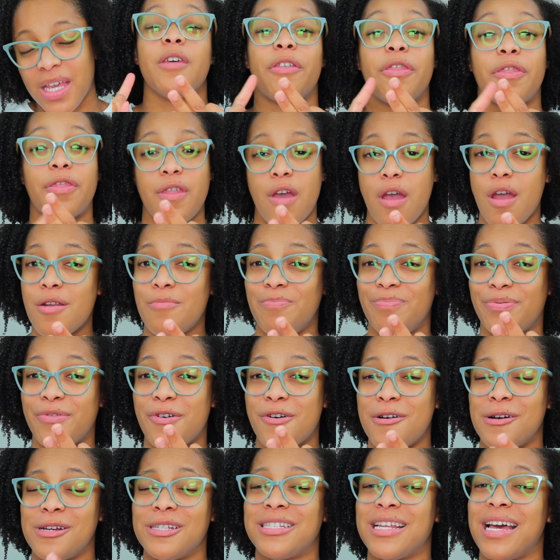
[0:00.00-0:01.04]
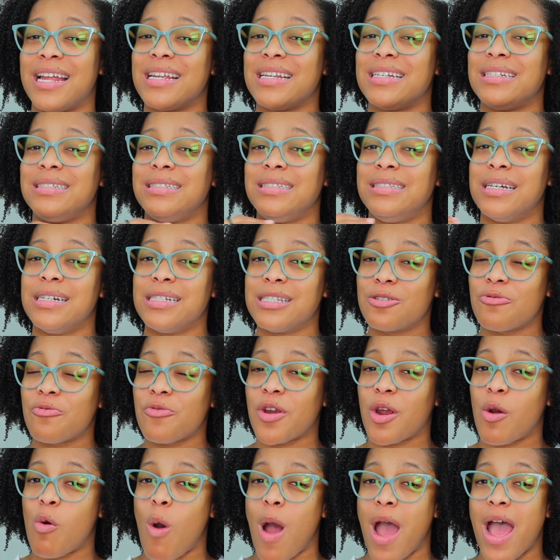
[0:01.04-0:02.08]
The third pro is that it doesn't
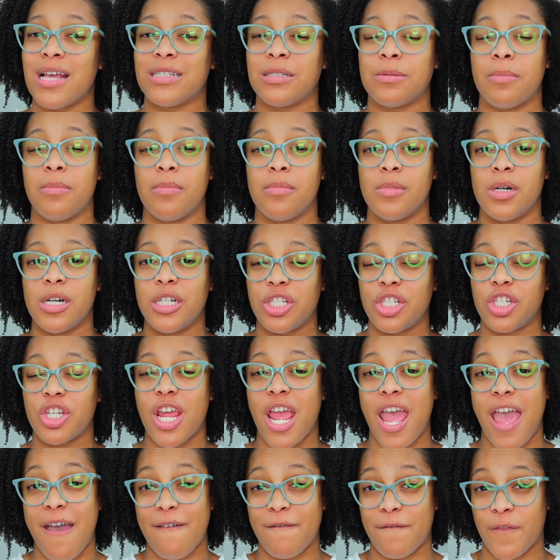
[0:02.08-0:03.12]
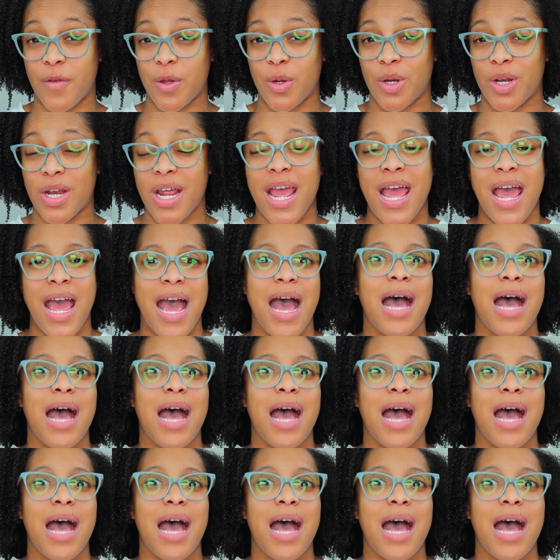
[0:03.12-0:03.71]
require as much effort